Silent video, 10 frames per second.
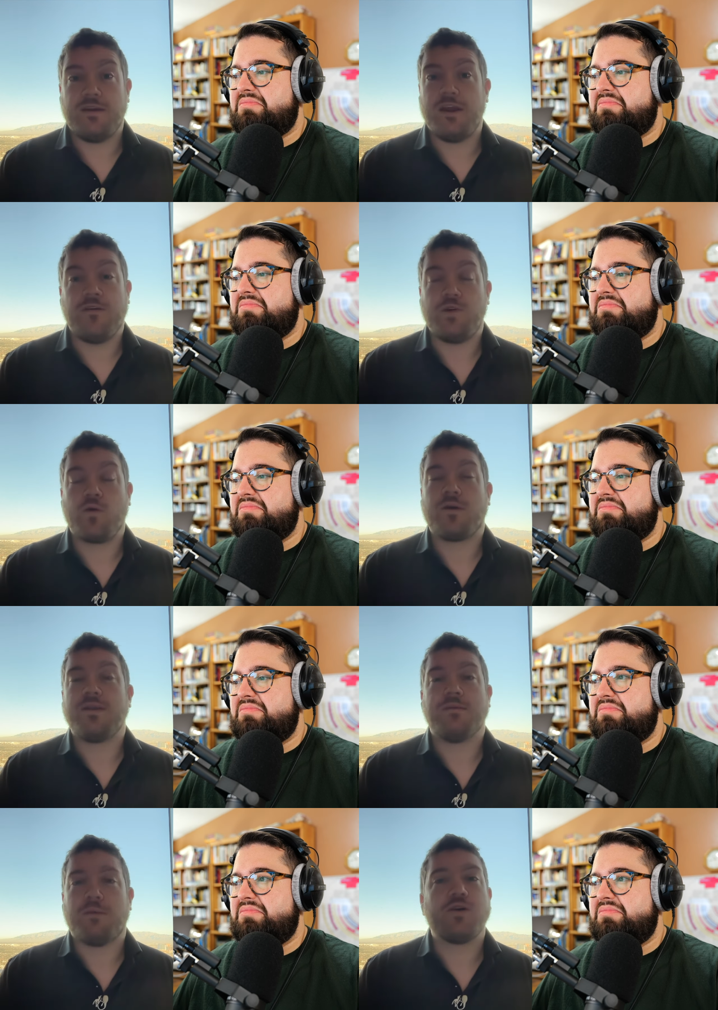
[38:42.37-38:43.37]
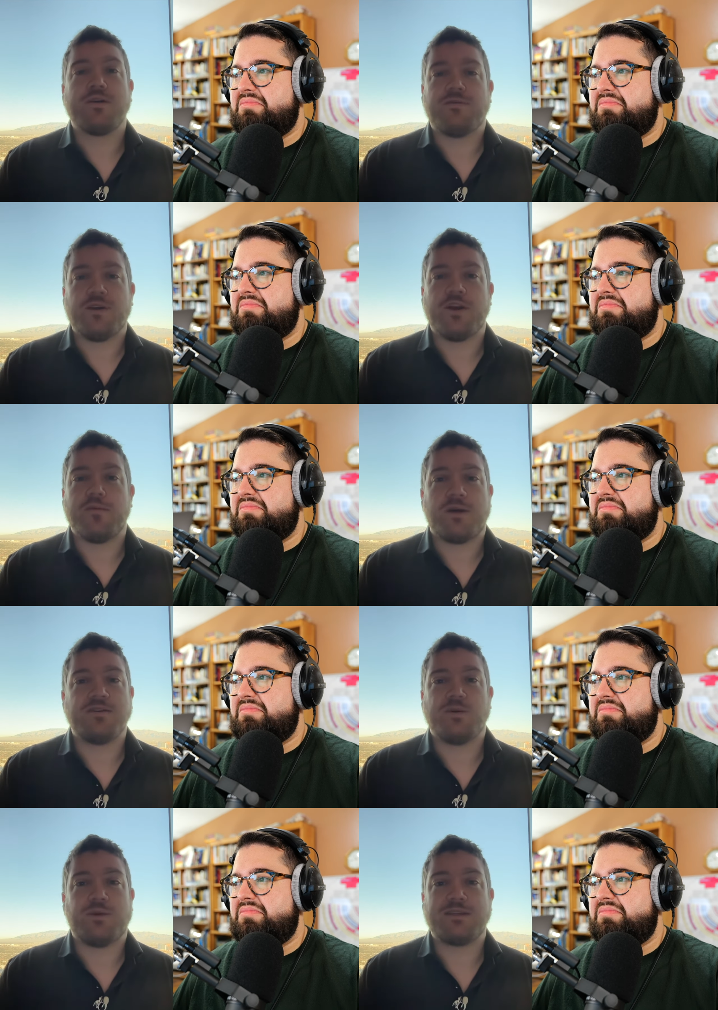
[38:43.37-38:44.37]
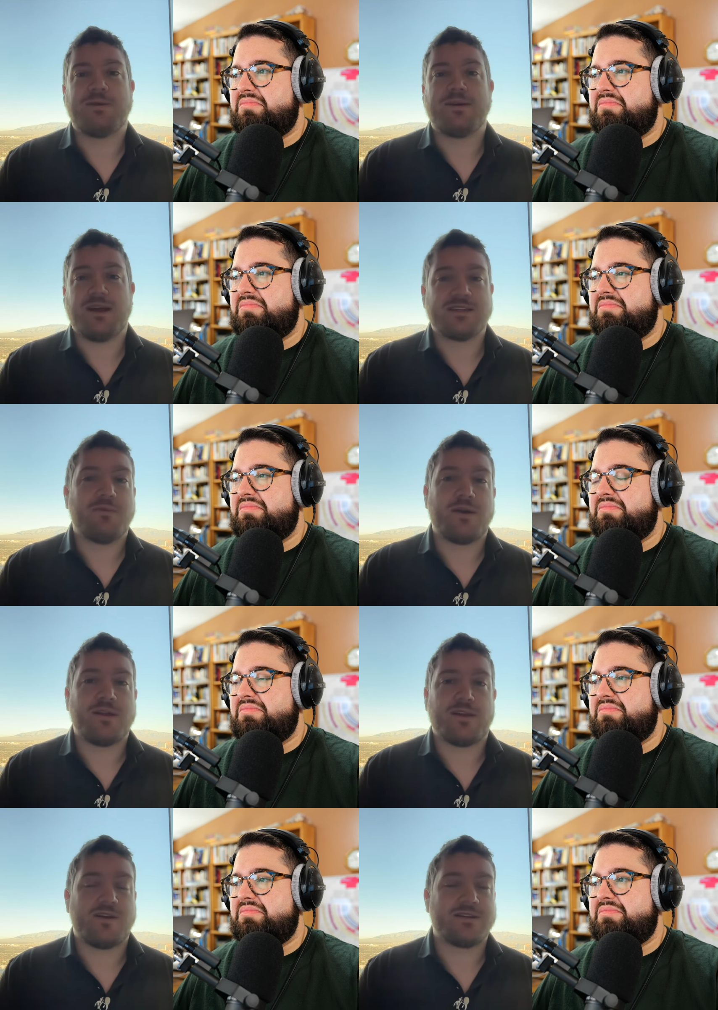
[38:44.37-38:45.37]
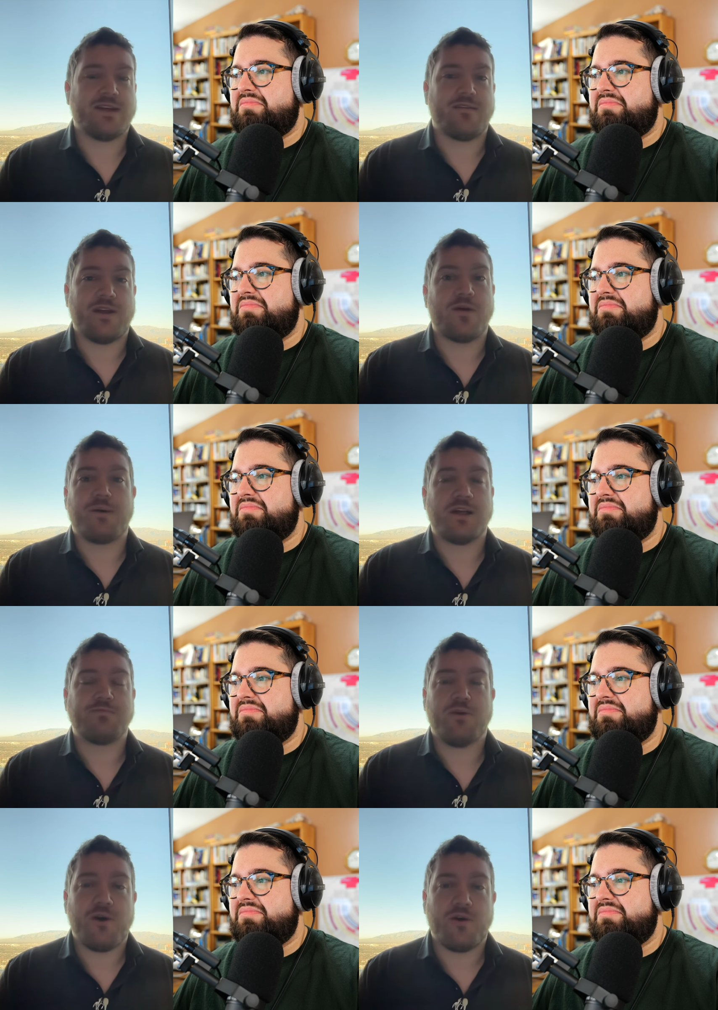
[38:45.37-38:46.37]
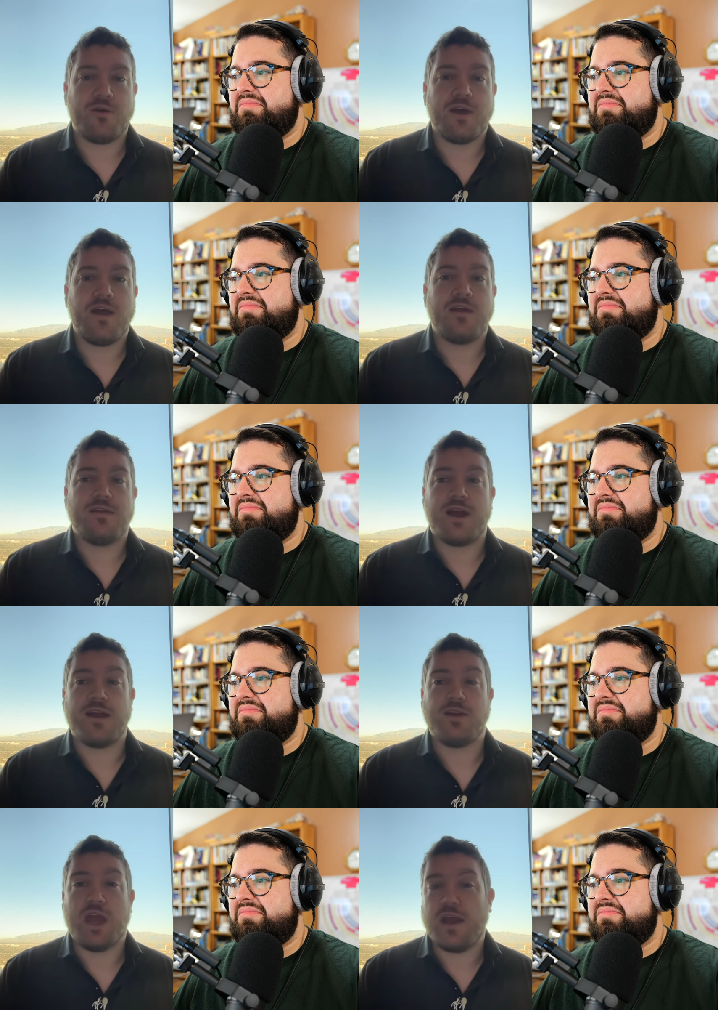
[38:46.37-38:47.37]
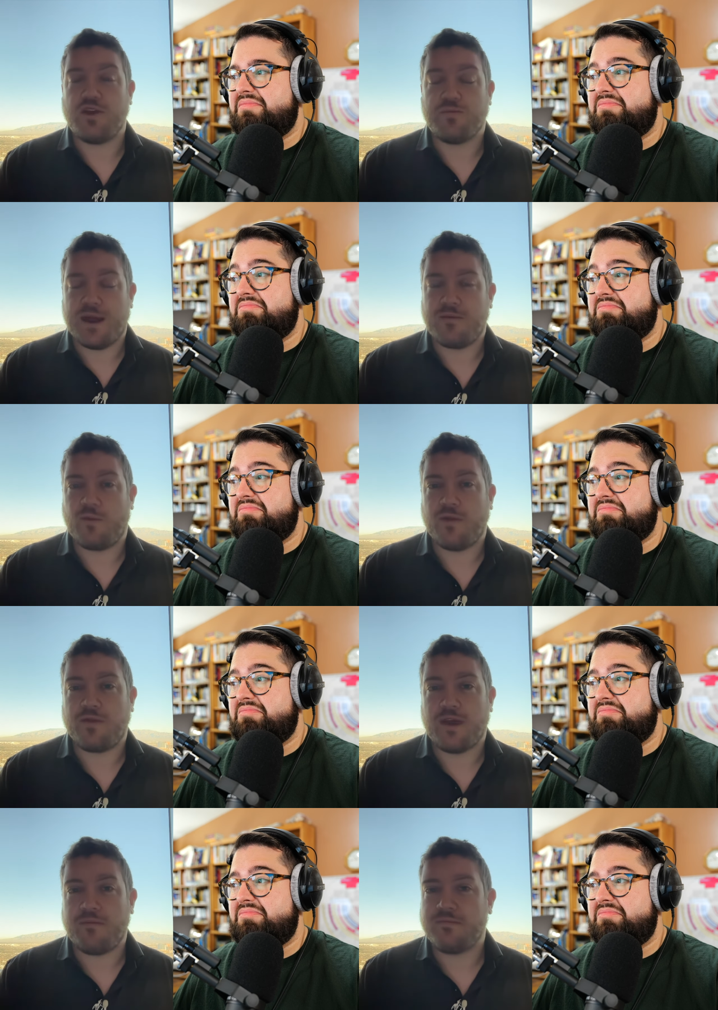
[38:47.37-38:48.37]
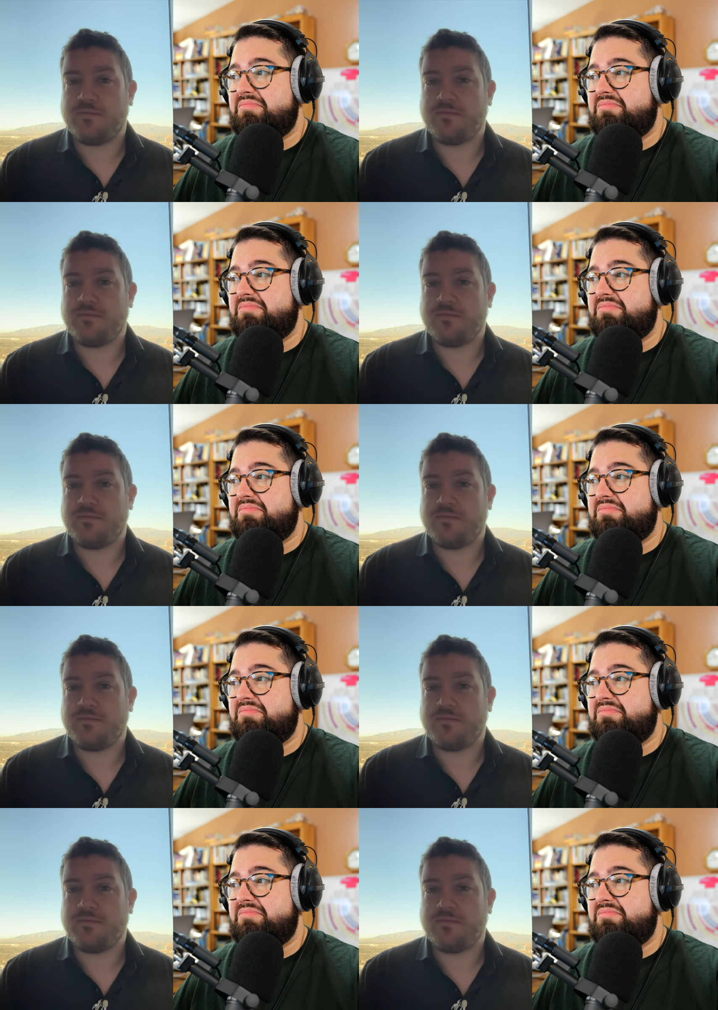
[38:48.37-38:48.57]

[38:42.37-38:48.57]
Speaker 1: if you are in the market for earbuds and want to spend less money than on a set of AirPods Pro, then yeah, you might want them